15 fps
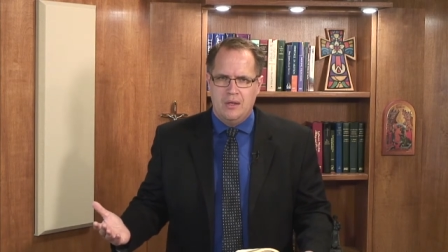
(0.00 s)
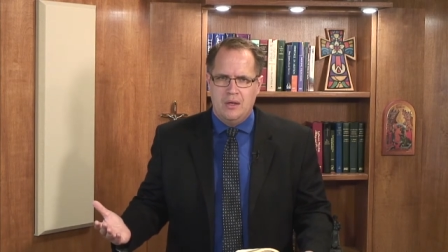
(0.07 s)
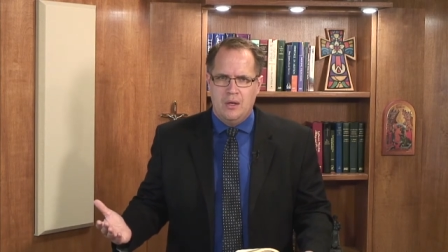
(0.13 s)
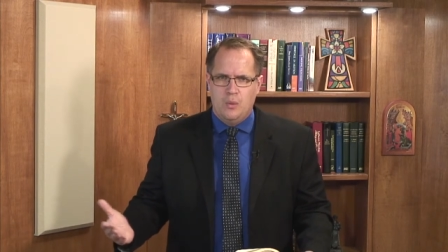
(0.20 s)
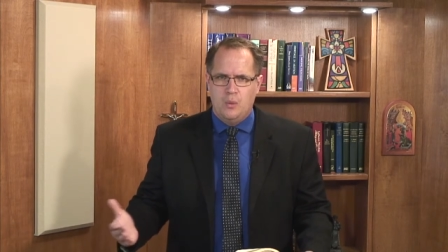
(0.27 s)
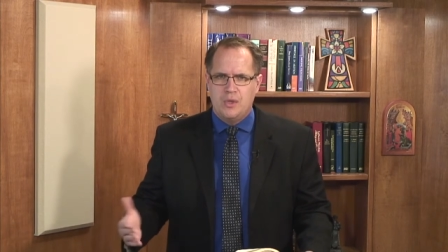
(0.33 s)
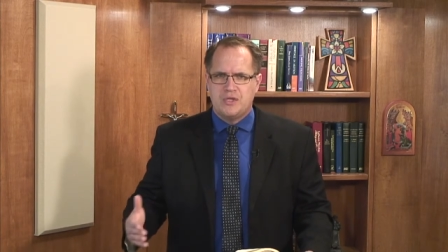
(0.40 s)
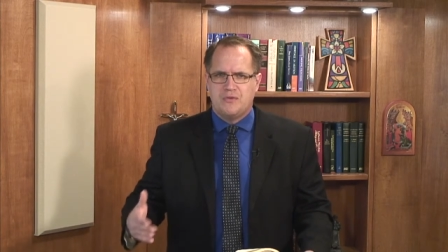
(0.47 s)

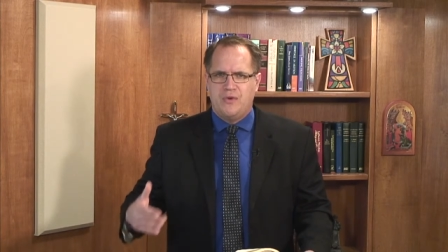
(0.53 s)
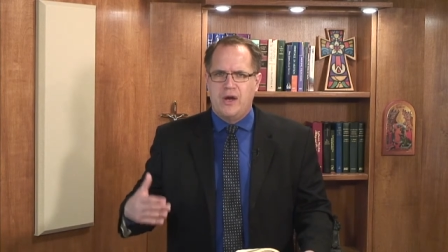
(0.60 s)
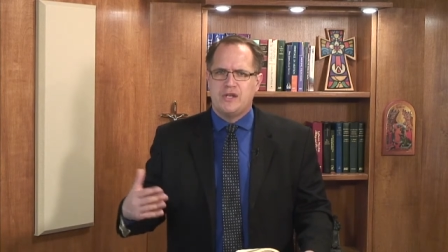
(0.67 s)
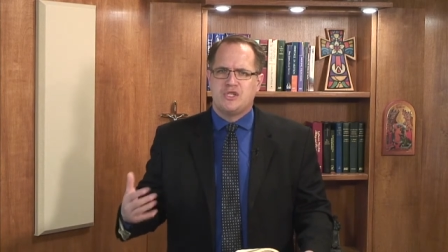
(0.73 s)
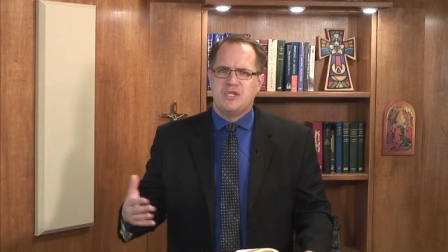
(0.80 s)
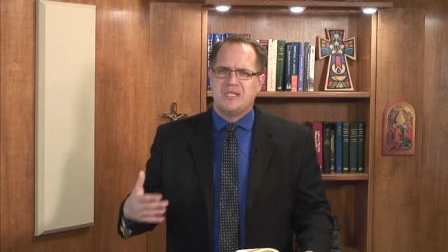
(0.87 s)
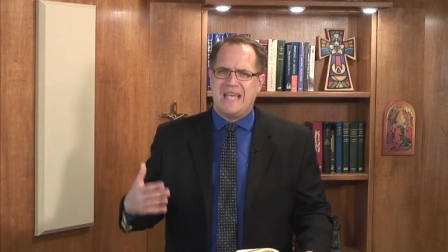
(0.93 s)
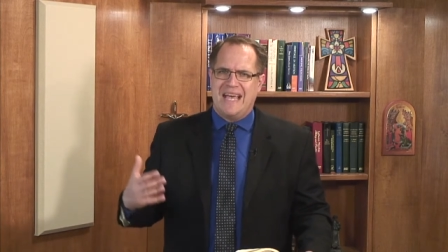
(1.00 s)
which
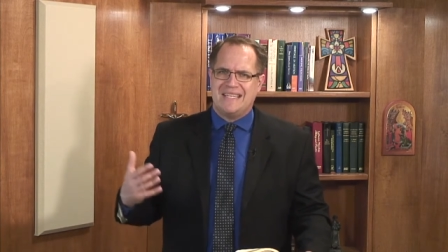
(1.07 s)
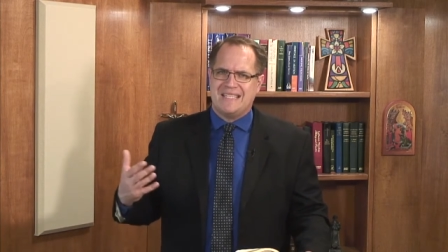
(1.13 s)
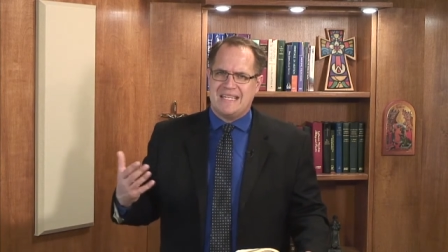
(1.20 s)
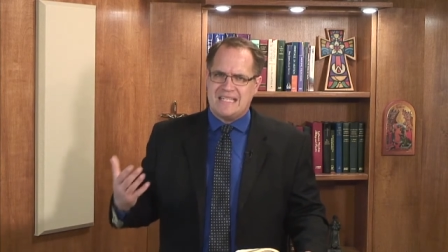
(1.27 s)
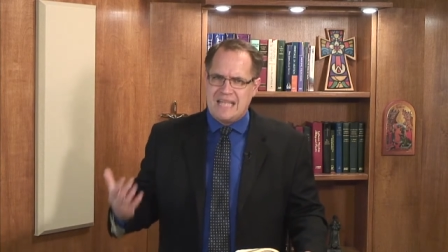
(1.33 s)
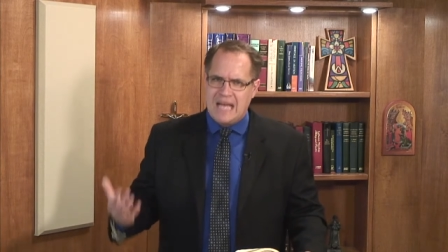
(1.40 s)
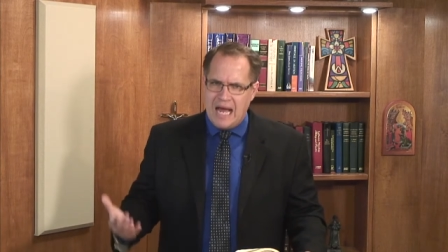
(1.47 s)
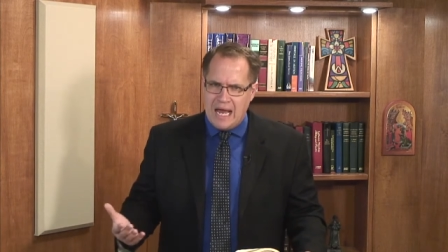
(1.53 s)
functions as a
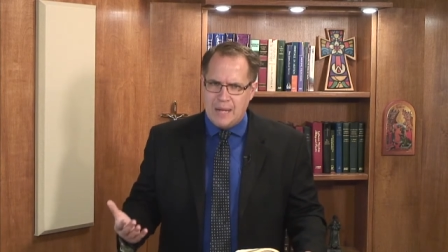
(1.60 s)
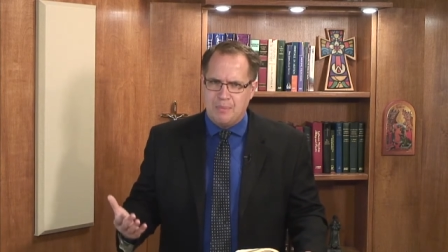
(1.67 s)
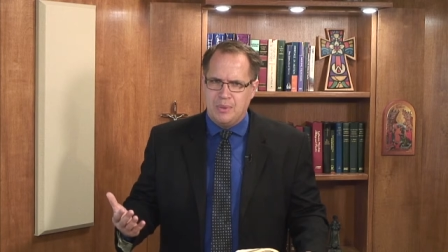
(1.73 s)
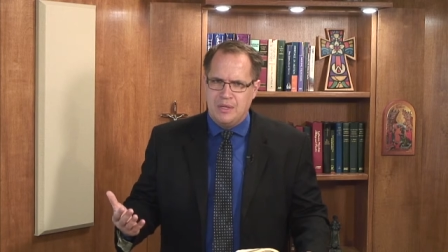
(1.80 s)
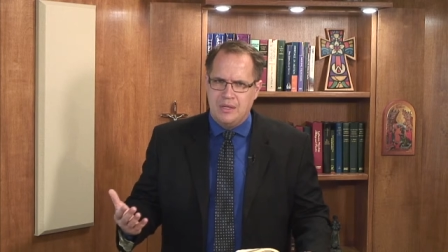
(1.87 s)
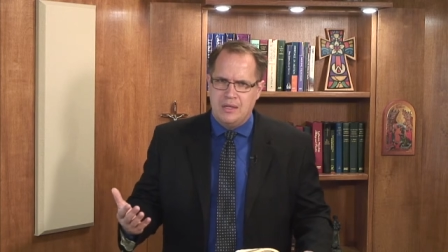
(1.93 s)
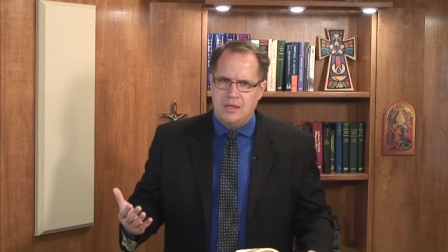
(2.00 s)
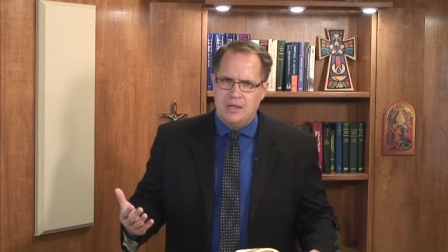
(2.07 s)
type
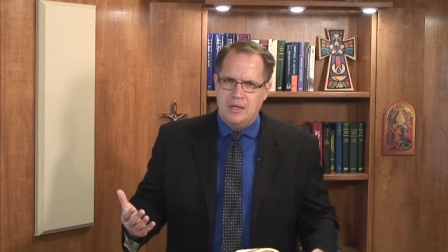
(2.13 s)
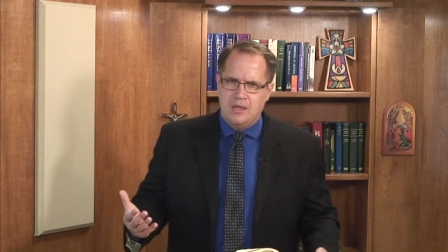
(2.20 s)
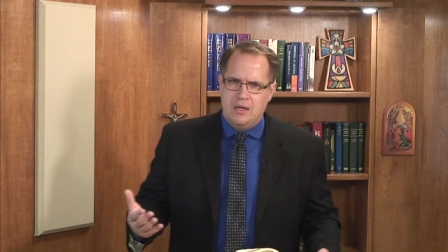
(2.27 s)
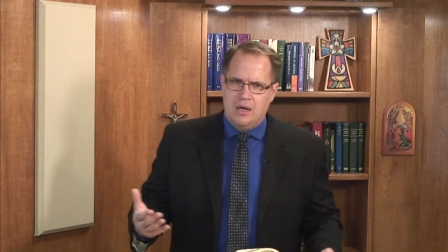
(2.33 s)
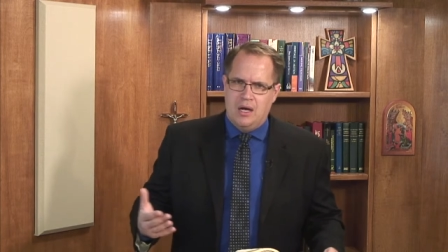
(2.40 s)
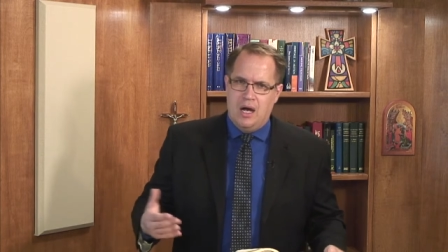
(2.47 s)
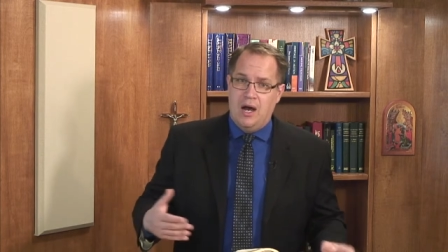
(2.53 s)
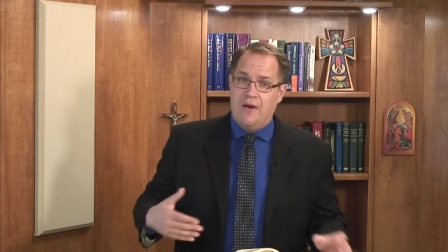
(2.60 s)

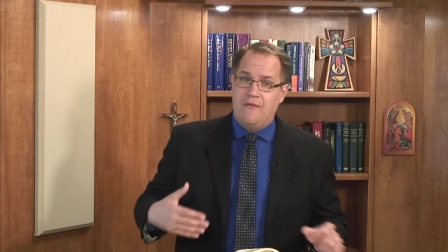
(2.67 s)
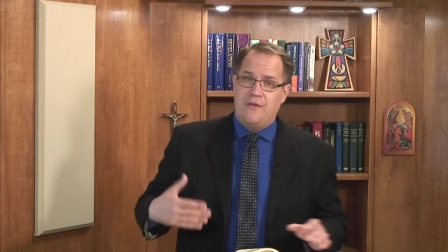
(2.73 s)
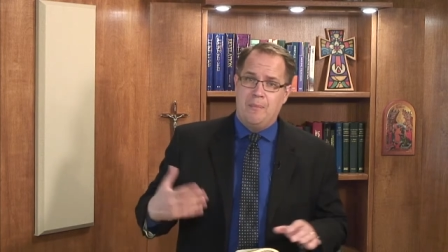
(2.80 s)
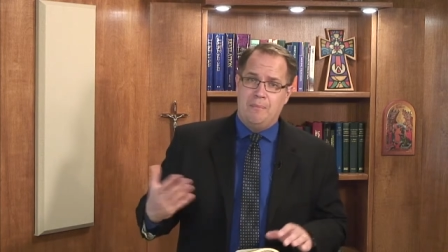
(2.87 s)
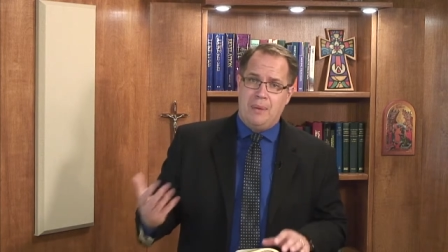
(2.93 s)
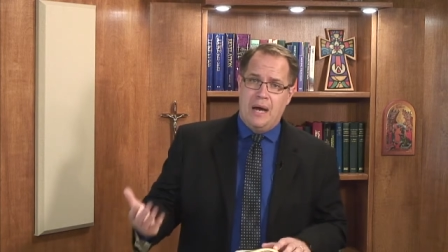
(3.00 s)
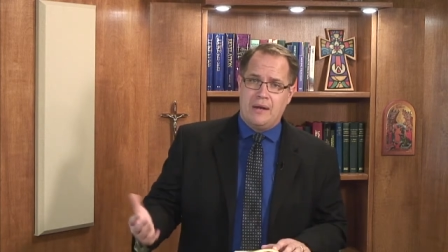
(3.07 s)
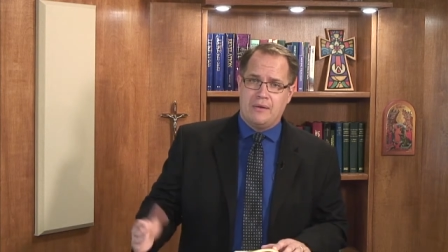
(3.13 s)
of
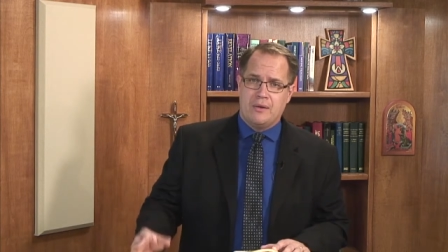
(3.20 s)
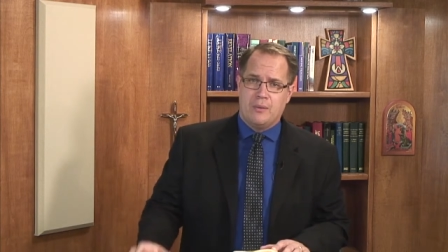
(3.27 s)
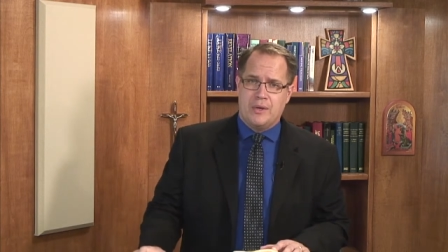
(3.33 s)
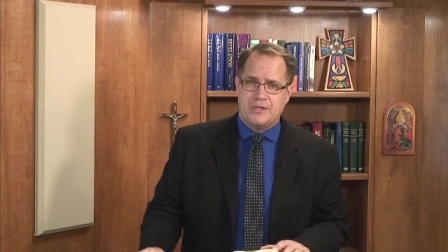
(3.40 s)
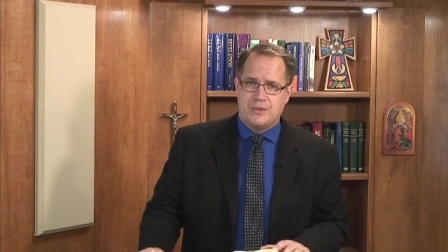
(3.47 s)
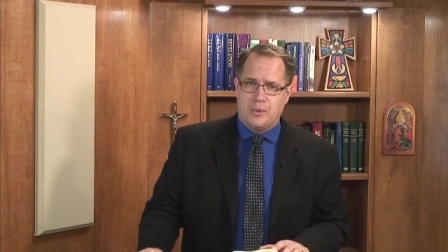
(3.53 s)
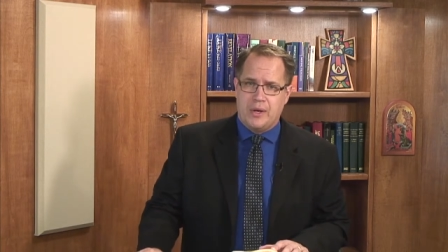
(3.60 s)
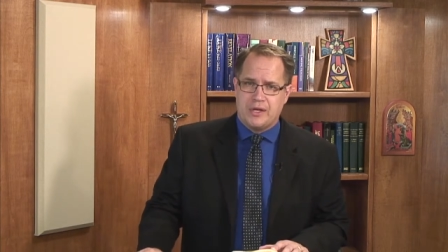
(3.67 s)
bodily
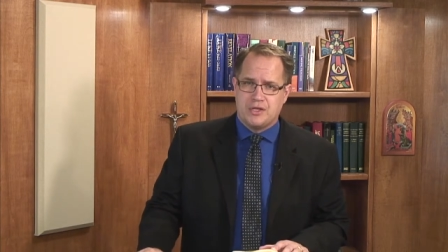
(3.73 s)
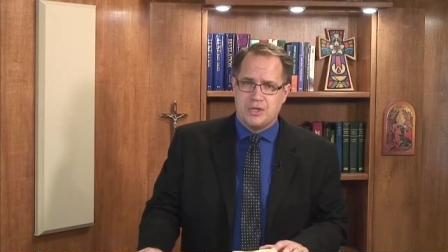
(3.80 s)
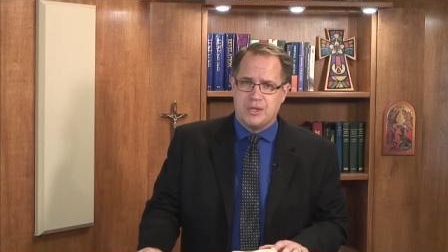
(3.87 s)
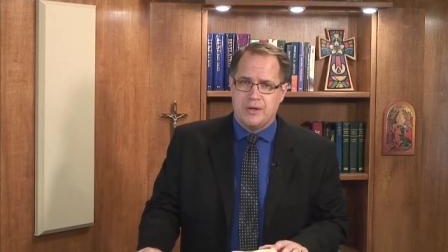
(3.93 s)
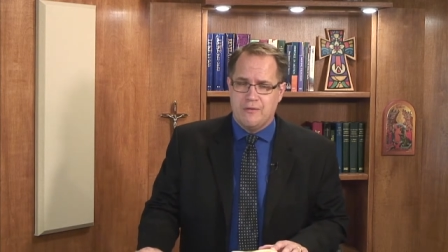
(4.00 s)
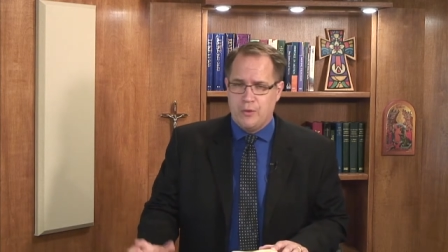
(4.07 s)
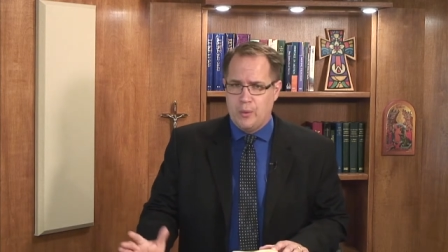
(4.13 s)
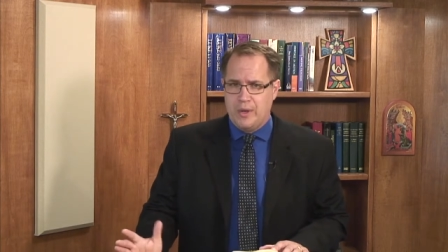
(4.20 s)
resurrection,
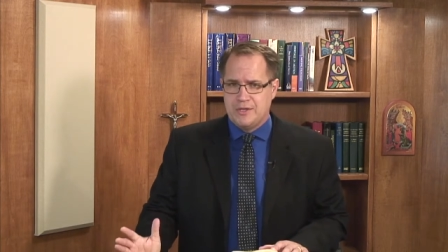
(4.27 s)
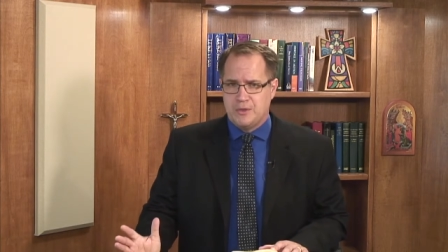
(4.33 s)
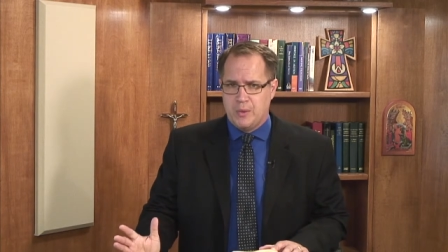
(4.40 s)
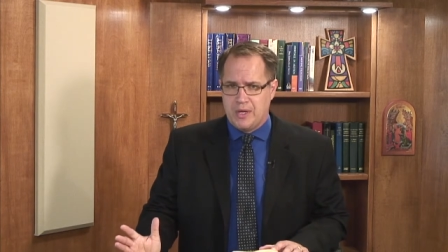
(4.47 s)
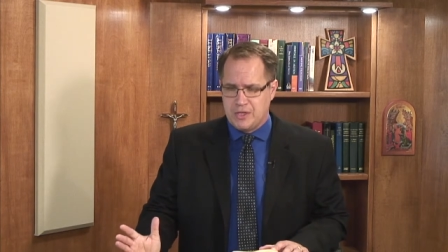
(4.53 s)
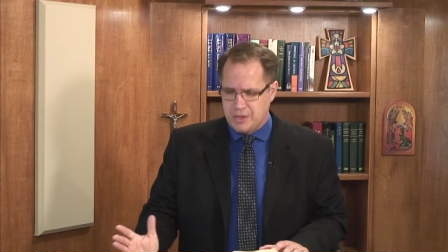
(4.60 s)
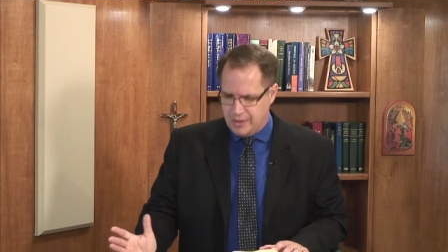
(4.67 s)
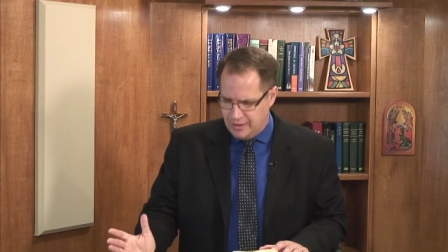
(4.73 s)
of the
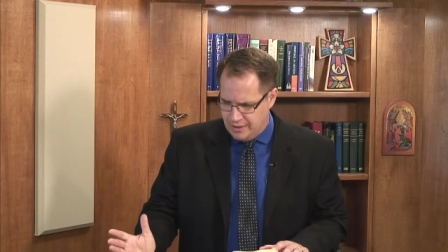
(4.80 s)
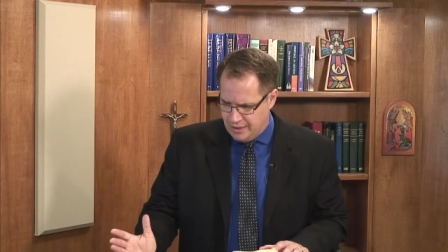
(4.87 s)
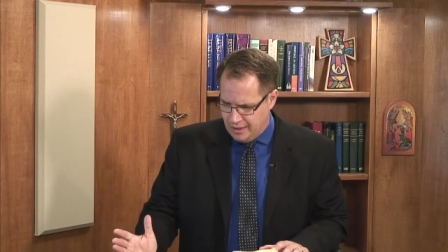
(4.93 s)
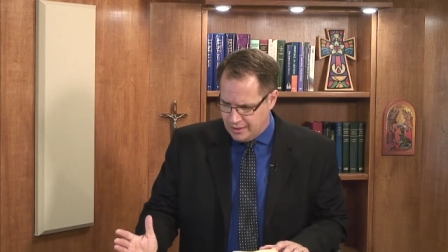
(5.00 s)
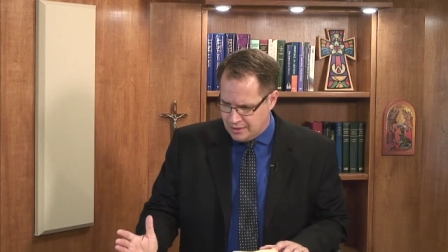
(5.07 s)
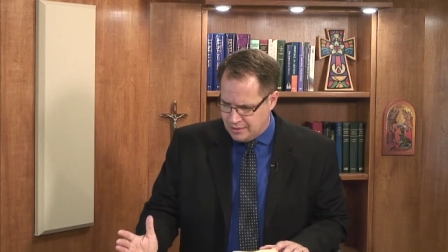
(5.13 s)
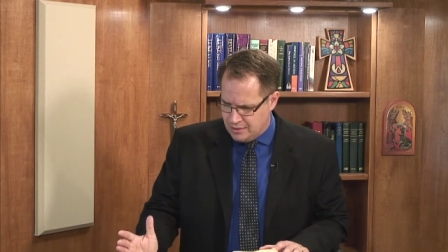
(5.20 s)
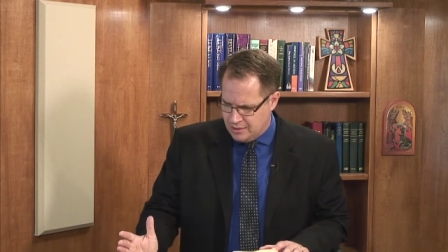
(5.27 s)
resurrection of the dead